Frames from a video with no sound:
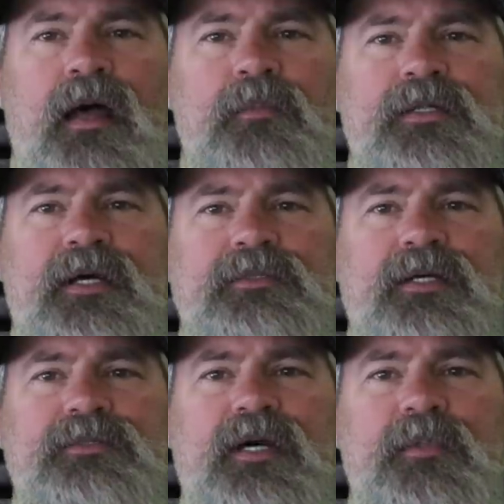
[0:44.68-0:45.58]
I'm going to touch
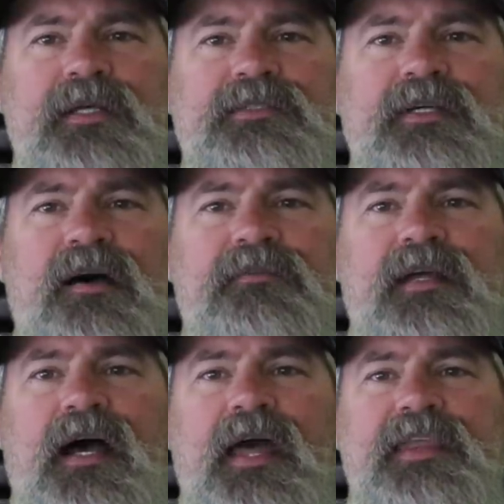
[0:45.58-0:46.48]
on some of the stuff
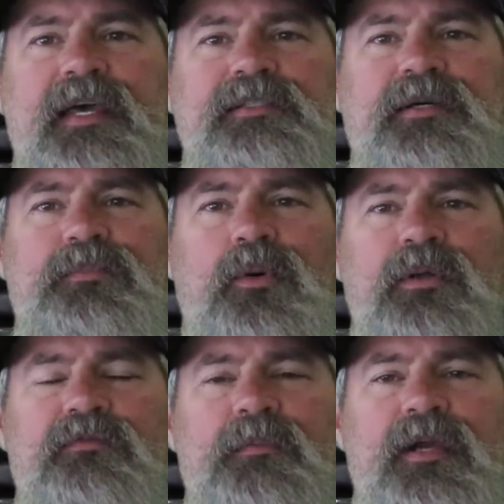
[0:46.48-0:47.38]
that I think is
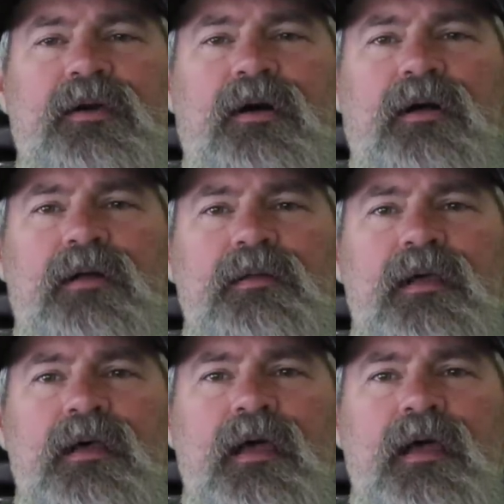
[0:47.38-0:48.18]
important from the call.